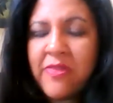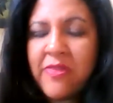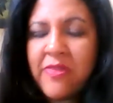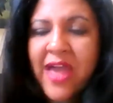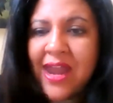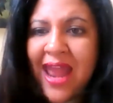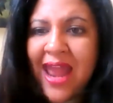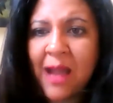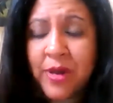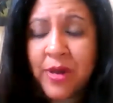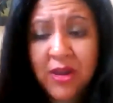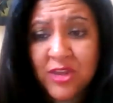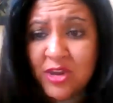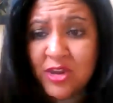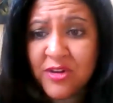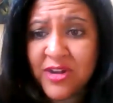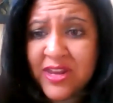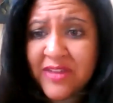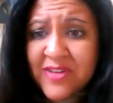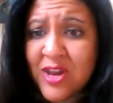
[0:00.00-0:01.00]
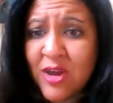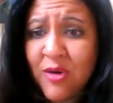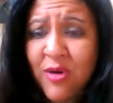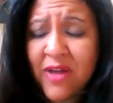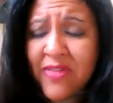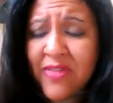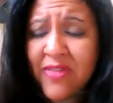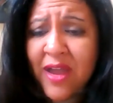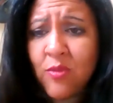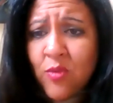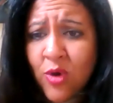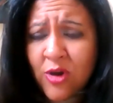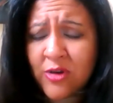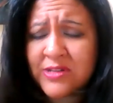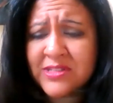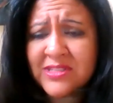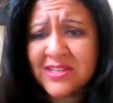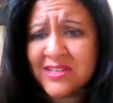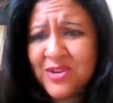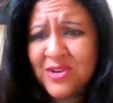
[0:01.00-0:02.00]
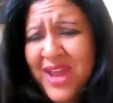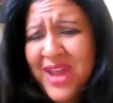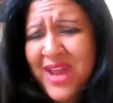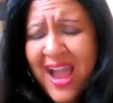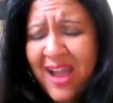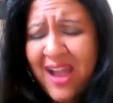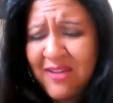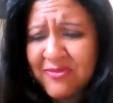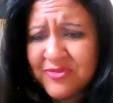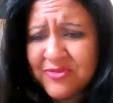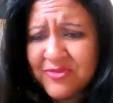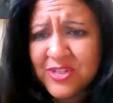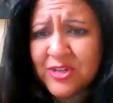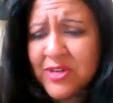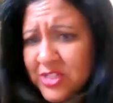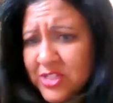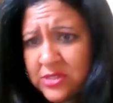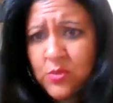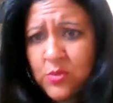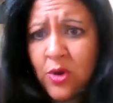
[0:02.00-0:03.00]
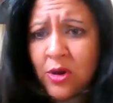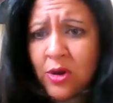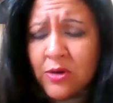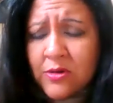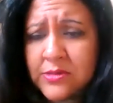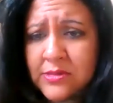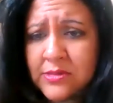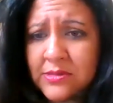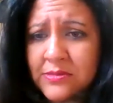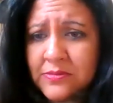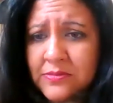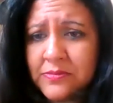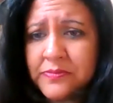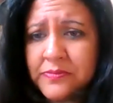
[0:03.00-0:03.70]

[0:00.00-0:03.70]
that happen and you don't even know how that works because you don't have to, it just works.